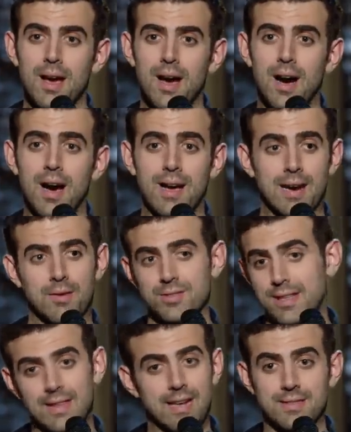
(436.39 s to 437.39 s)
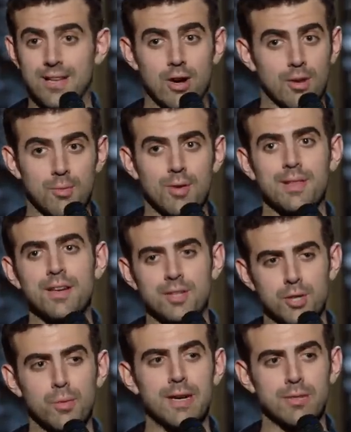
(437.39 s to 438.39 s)
And I was like, that's terrible. And then
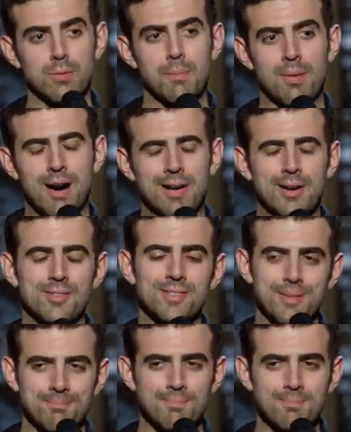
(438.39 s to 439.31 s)
2 weeks went by and I was like,